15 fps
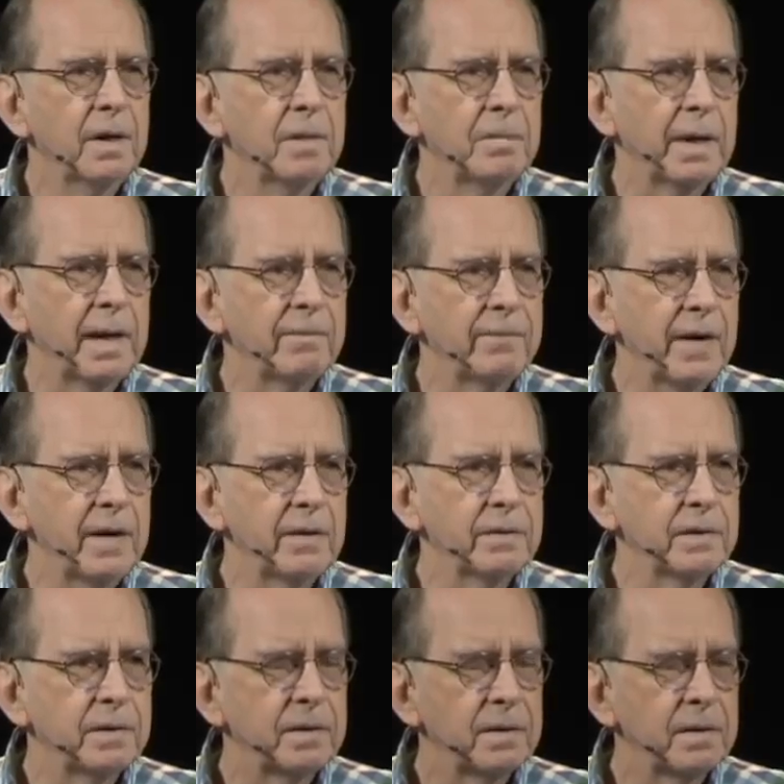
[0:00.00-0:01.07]
but I
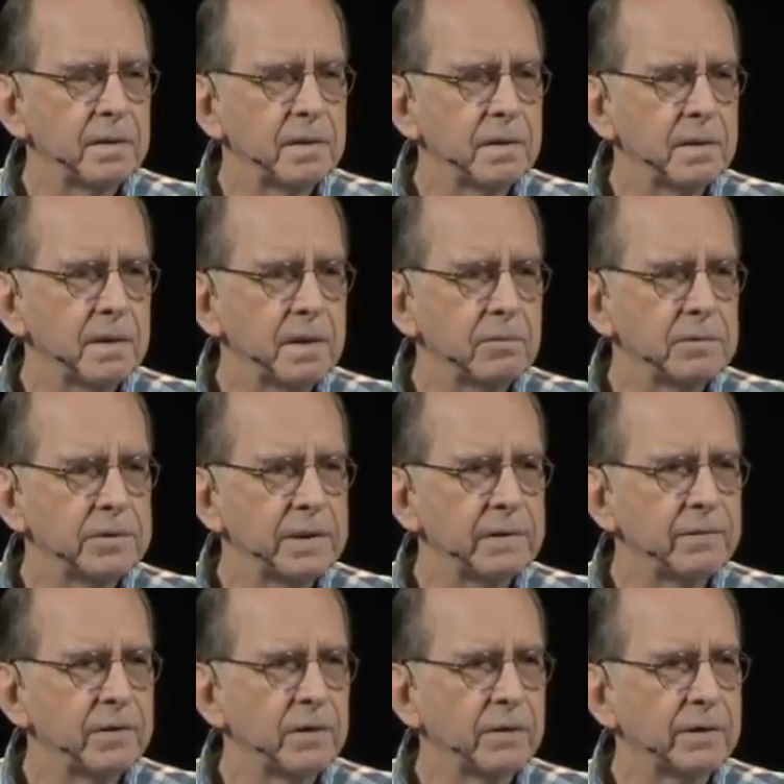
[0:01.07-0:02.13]
found it was
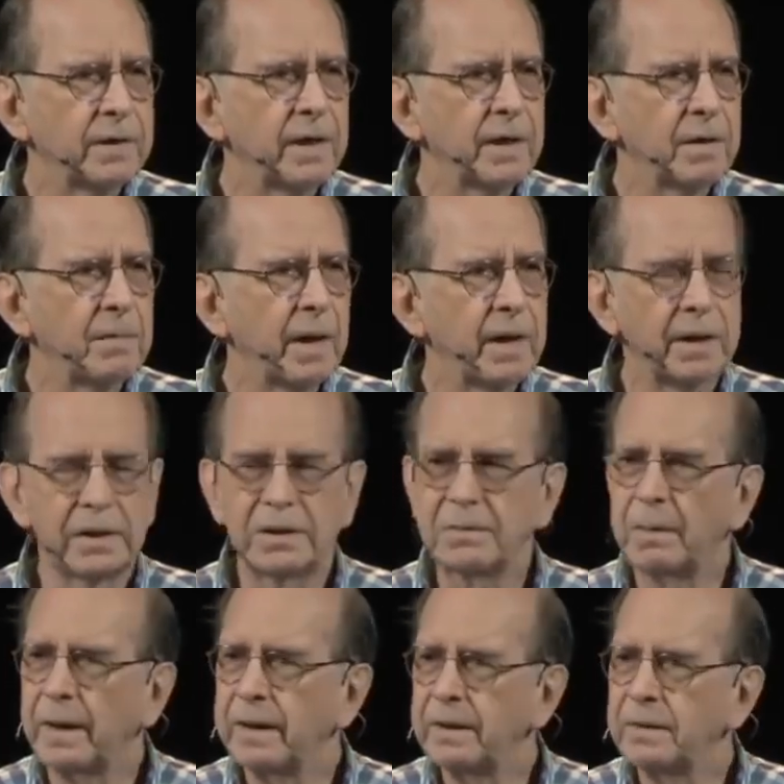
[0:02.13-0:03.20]
difficult to get anybody to
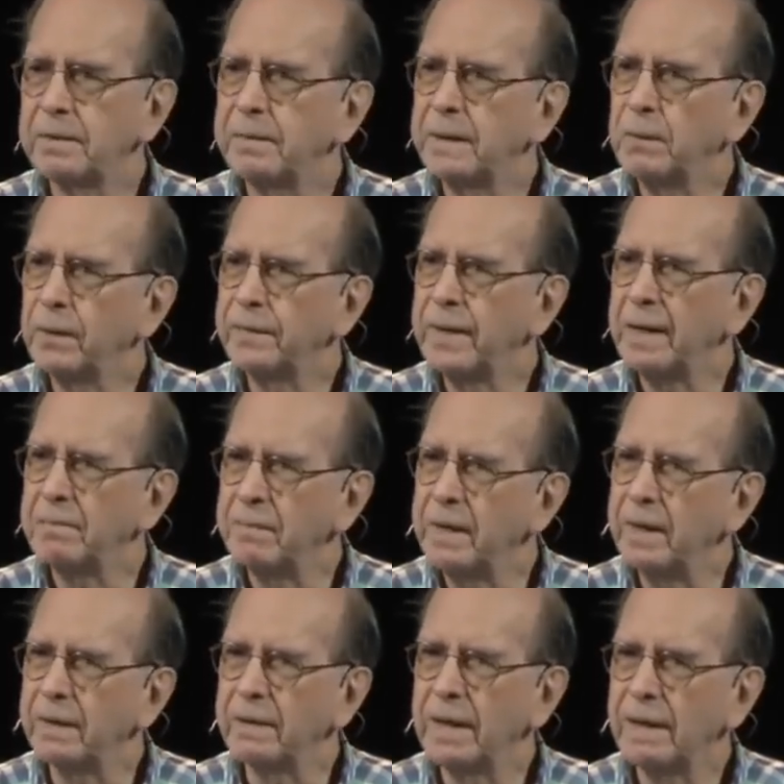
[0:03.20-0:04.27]
explain to me what that
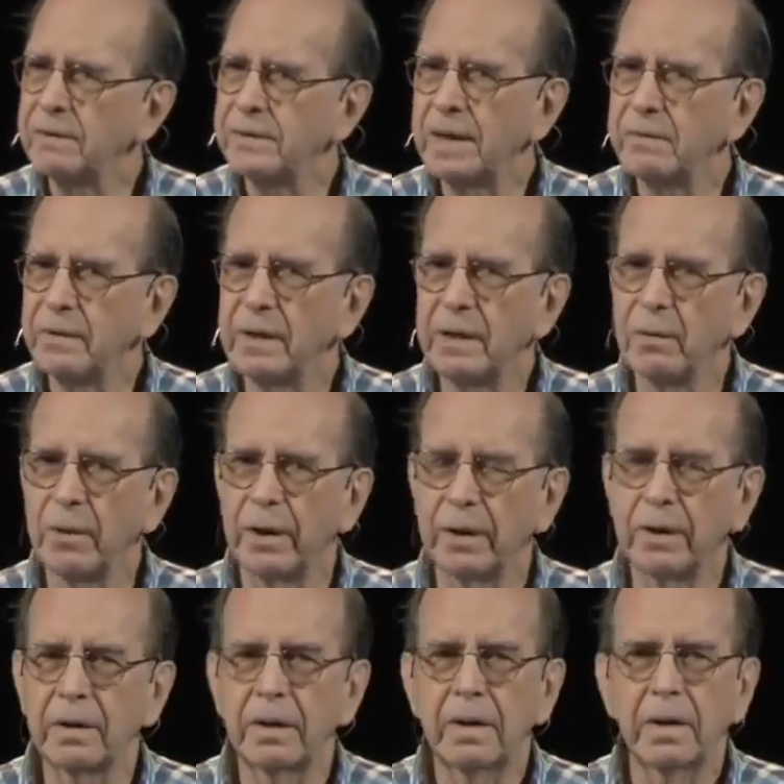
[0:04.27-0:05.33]
meant. How does that really
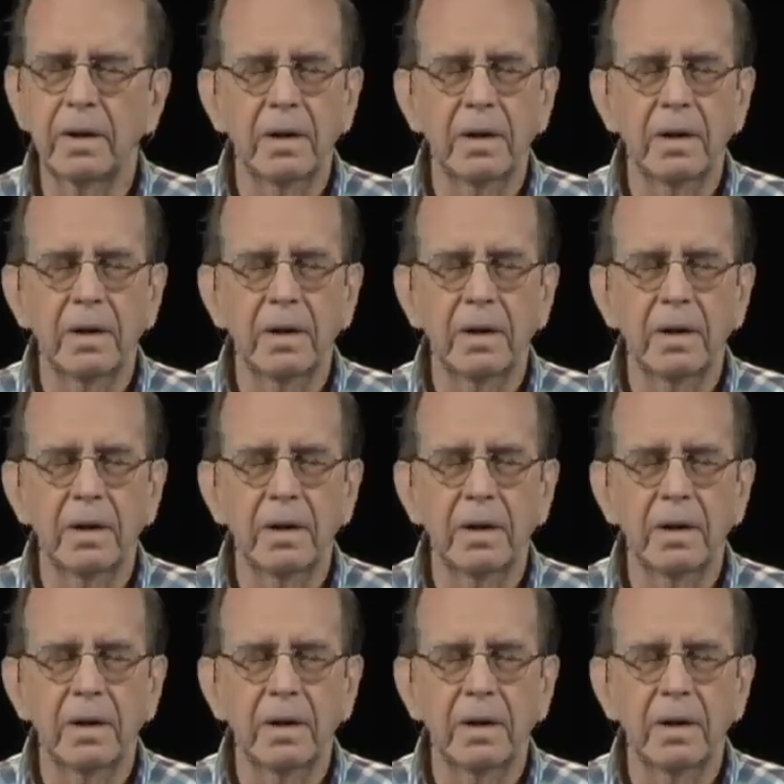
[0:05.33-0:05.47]
work?